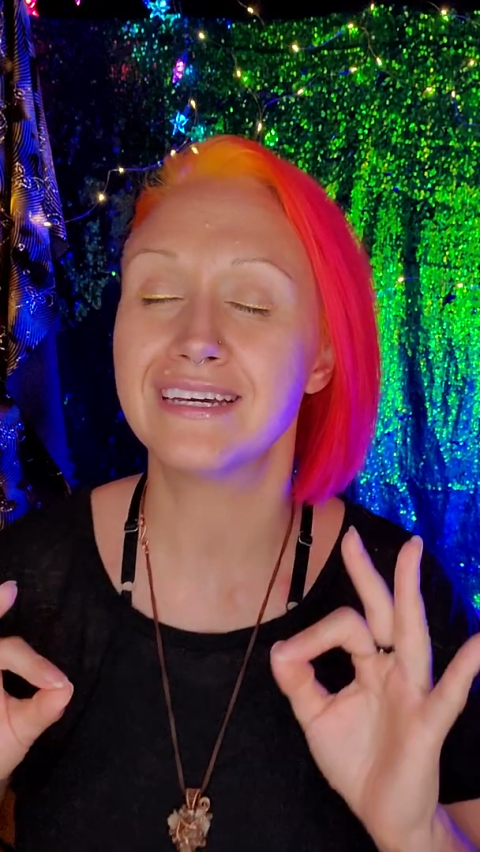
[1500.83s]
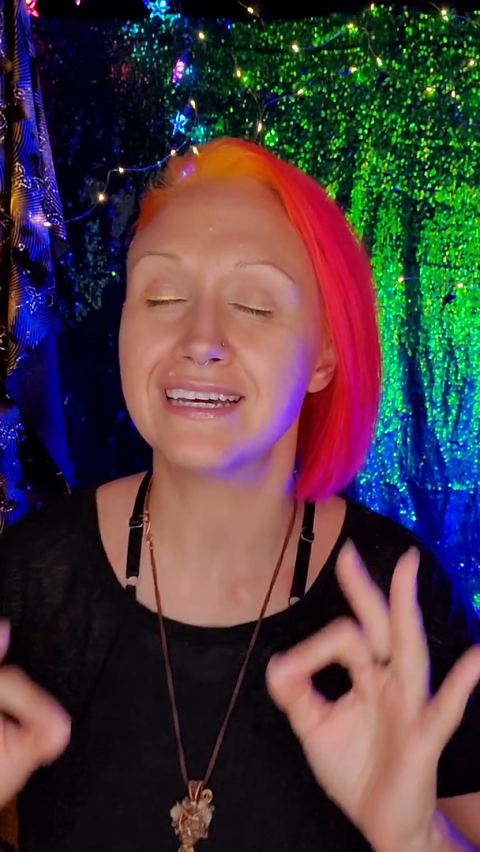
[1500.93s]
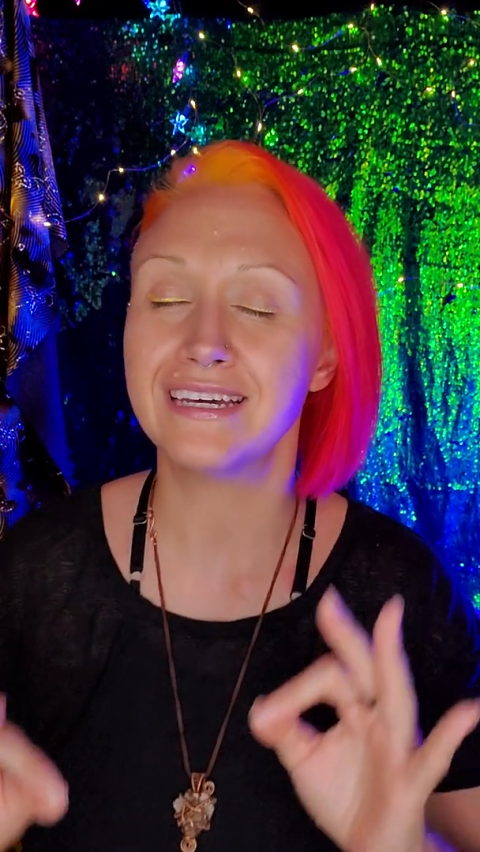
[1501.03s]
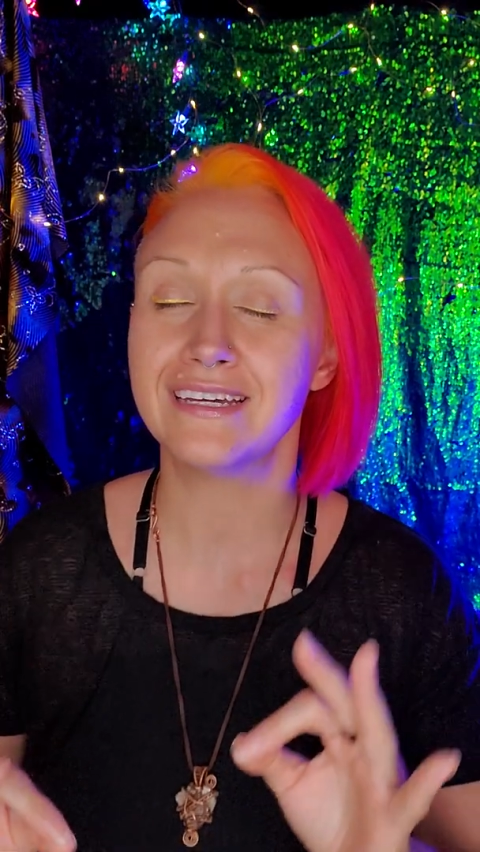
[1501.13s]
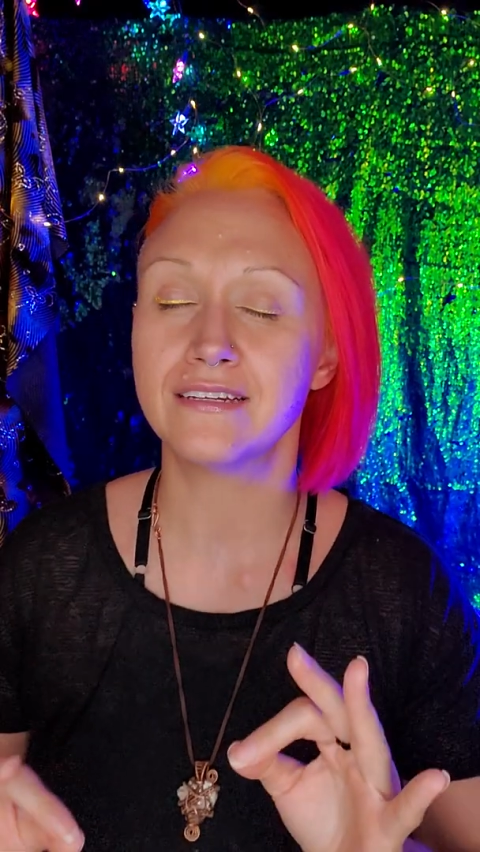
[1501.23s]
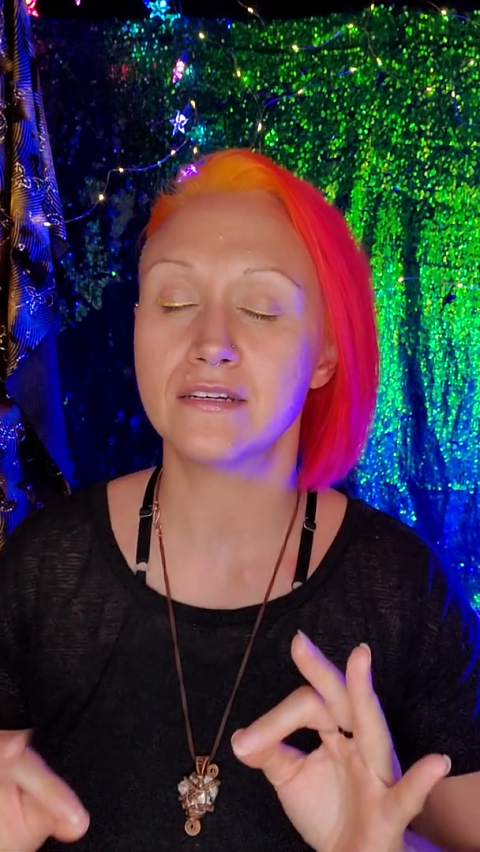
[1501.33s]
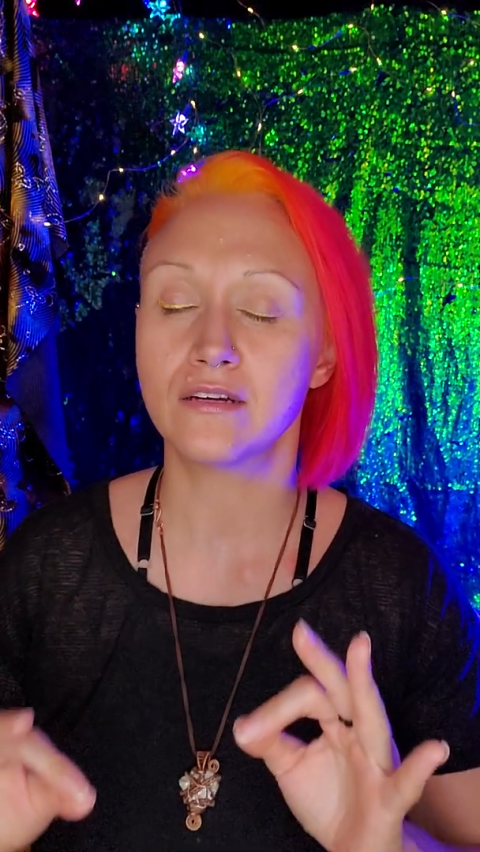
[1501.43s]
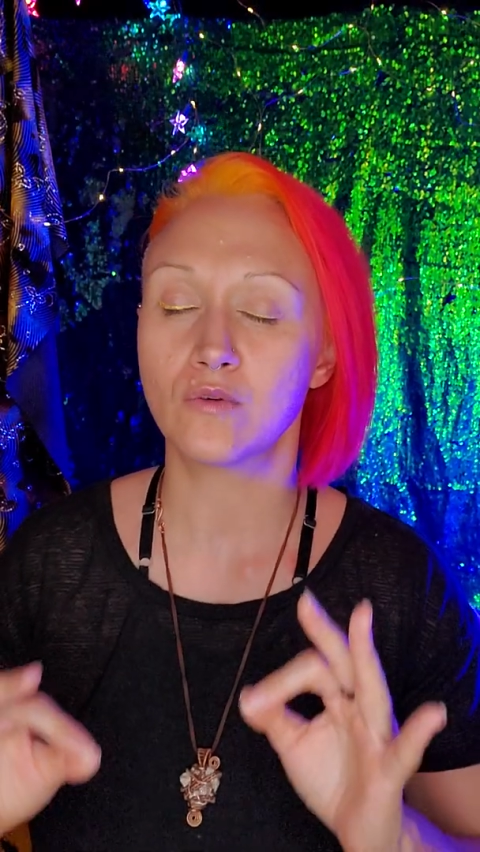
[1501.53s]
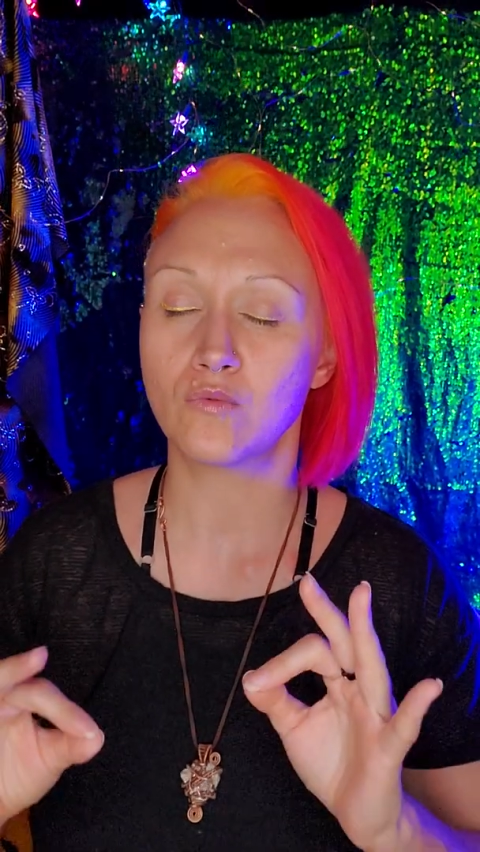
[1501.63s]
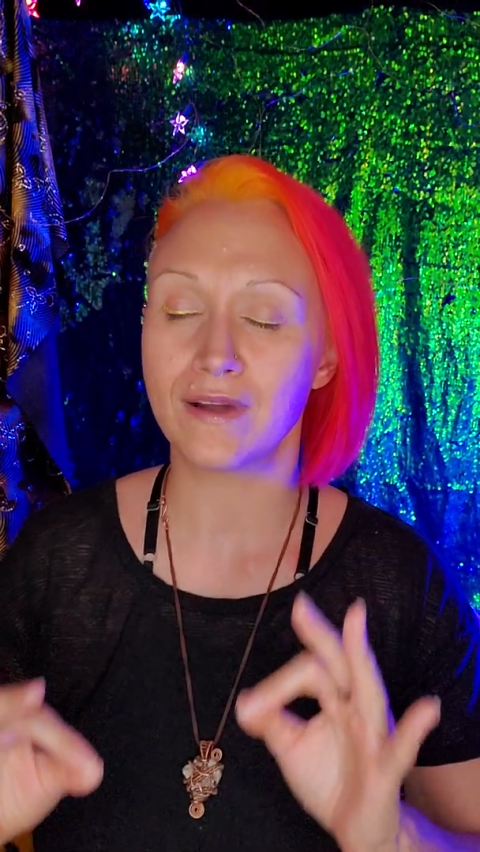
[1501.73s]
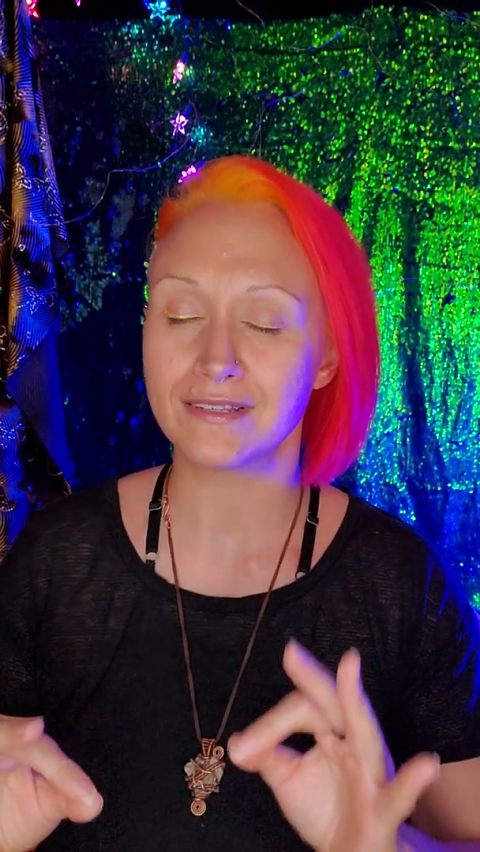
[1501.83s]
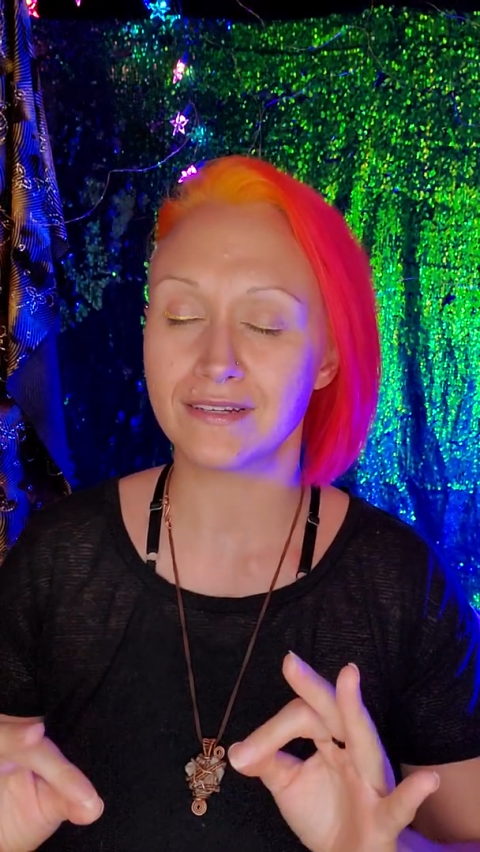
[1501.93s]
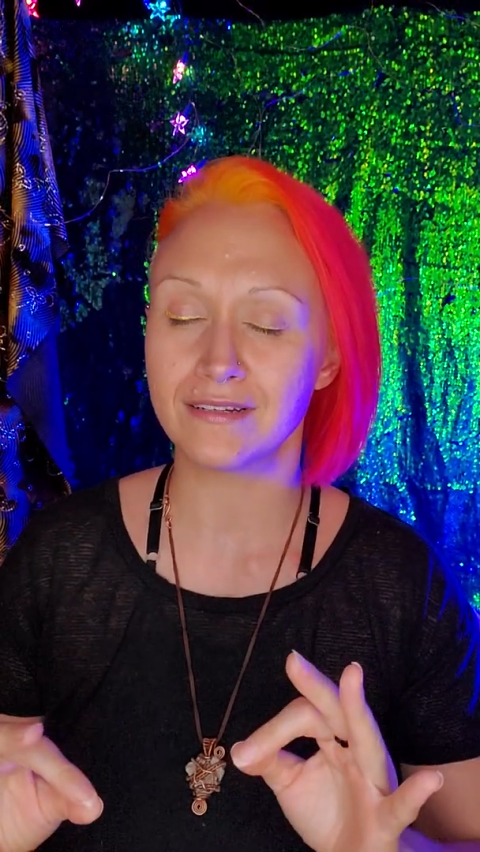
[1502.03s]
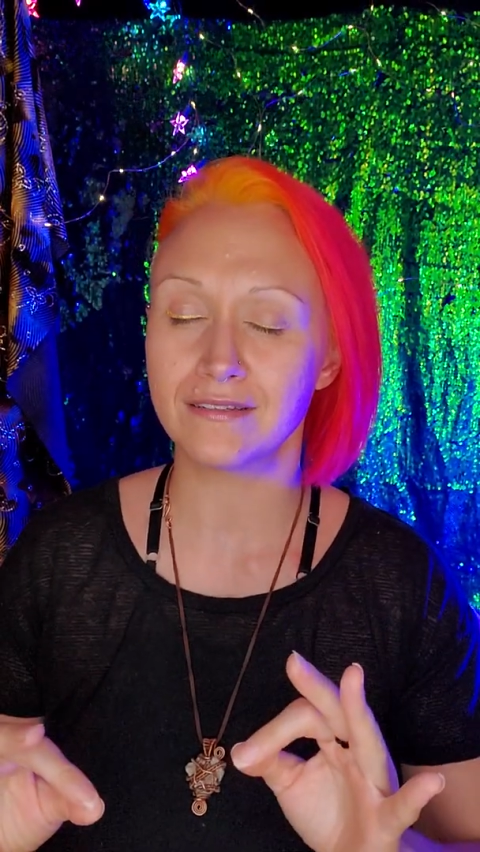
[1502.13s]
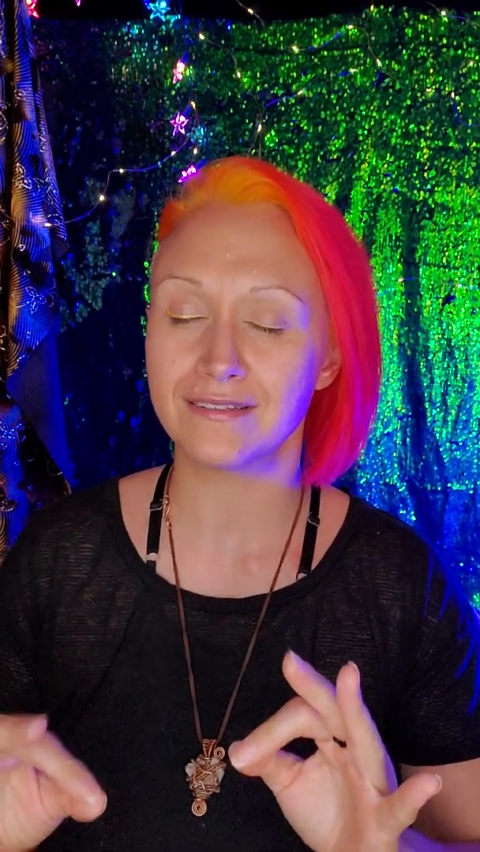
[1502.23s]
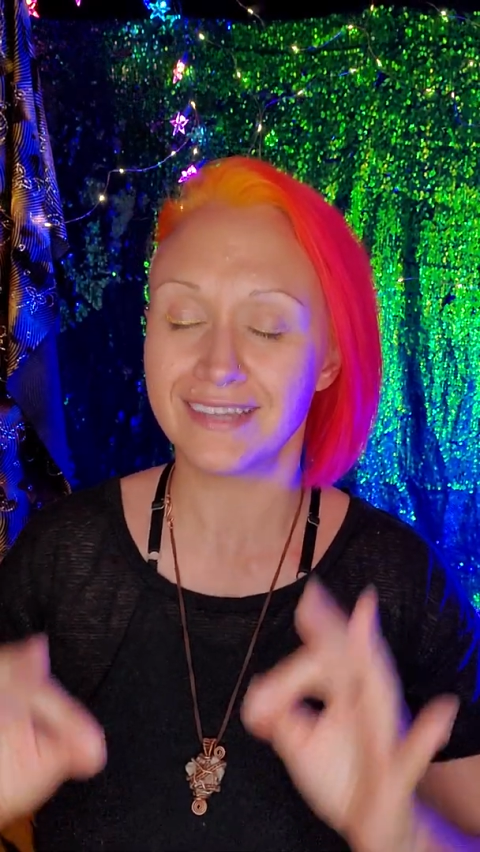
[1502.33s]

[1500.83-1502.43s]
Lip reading: in resonance,